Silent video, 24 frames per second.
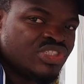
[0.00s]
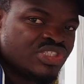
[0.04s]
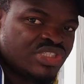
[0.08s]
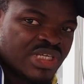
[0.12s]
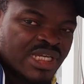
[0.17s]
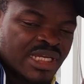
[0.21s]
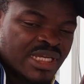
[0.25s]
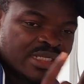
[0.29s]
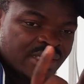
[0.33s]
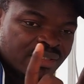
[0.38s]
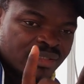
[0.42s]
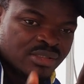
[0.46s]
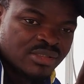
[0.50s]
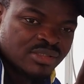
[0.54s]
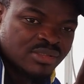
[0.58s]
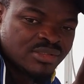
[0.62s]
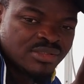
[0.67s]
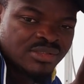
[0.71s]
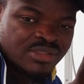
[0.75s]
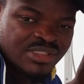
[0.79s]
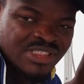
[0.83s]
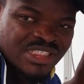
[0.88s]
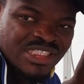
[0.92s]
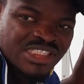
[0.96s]
drain
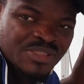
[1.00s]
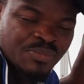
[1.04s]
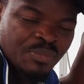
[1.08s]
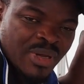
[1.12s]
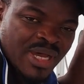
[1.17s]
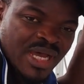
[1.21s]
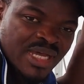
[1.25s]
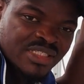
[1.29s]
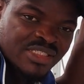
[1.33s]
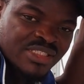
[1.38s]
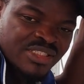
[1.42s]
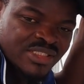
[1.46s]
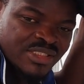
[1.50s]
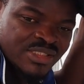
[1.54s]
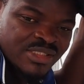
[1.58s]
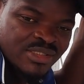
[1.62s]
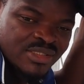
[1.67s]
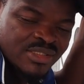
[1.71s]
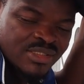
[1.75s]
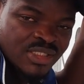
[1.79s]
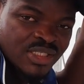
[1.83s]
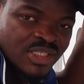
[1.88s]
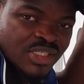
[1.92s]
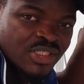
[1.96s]
this
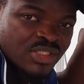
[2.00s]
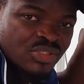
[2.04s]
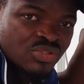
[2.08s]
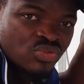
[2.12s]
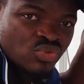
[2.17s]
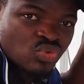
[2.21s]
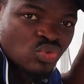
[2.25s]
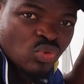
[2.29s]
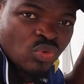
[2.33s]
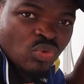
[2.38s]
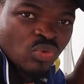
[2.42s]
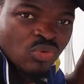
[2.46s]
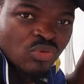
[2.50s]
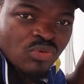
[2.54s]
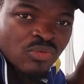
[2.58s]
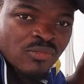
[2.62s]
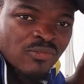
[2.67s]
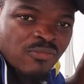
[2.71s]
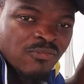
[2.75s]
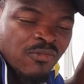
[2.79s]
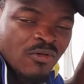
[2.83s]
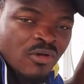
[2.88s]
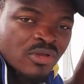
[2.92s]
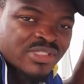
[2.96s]
battery to
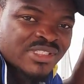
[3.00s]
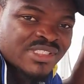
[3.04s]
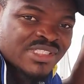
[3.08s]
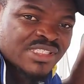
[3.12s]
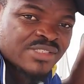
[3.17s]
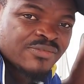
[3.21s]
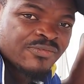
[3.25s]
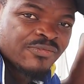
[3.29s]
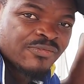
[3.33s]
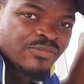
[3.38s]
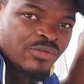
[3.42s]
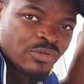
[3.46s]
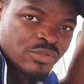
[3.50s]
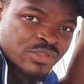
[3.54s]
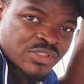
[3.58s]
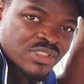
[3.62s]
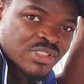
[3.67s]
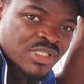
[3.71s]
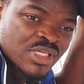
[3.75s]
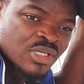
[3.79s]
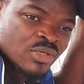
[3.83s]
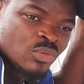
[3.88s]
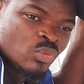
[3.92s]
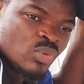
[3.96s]
40
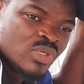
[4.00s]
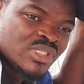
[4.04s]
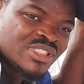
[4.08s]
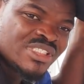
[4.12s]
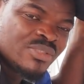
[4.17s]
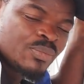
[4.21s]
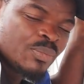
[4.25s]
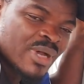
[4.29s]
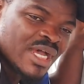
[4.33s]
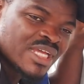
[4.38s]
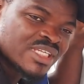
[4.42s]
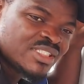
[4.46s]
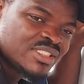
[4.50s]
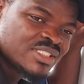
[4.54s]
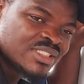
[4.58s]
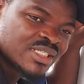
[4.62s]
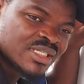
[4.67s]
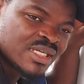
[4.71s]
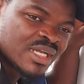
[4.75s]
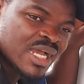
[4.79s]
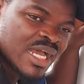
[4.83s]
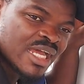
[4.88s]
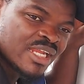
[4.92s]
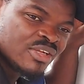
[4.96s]
volts, which the
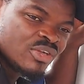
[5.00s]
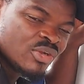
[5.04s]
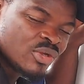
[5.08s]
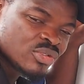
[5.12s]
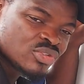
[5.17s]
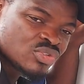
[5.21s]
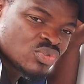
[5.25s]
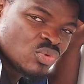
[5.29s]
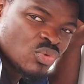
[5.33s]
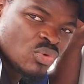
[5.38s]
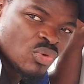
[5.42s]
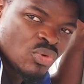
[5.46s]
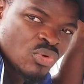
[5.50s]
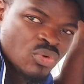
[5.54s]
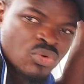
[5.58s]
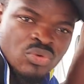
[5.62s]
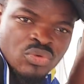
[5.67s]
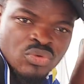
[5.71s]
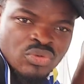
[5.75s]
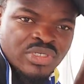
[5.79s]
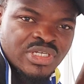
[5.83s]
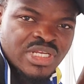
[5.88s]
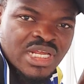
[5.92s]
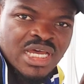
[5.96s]
battery cannot go
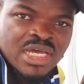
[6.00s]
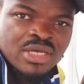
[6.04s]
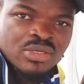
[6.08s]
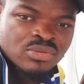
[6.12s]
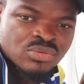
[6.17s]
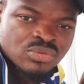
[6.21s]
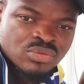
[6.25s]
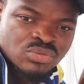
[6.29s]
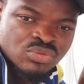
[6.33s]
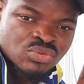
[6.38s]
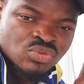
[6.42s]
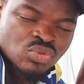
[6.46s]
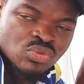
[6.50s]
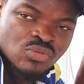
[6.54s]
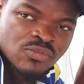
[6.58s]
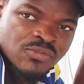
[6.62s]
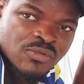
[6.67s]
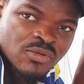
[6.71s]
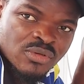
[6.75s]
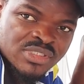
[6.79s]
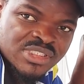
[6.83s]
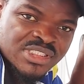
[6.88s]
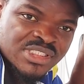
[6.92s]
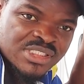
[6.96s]
down to
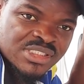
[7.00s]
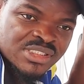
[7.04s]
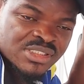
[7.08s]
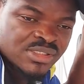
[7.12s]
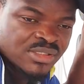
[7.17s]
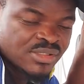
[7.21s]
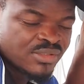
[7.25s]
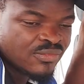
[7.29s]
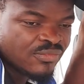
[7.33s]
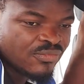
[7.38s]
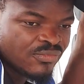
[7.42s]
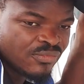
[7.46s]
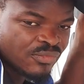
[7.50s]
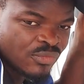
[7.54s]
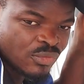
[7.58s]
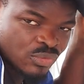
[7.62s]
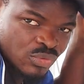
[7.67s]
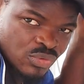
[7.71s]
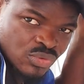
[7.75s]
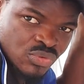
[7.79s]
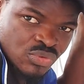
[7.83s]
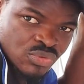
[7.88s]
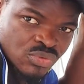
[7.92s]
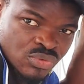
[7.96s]
40
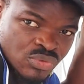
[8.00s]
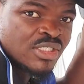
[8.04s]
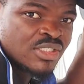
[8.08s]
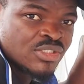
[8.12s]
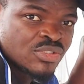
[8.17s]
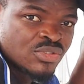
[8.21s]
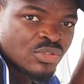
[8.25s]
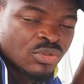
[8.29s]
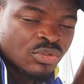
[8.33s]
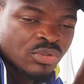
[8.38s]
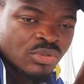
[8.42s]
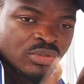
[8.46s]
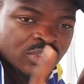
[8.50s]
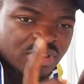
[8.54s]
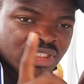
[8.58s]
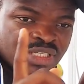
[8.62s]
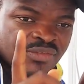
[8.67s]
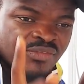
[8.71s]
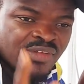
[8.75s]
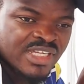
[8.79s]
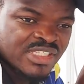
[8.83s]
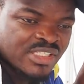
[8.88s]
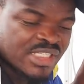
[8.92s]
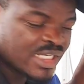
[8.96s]
volts. So the
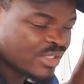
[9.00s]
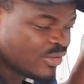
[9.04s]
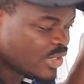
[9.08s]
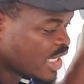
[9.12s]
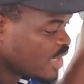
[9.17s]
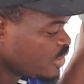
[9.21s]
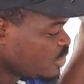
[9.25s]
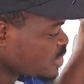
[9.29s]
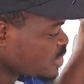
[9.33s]
inverter you are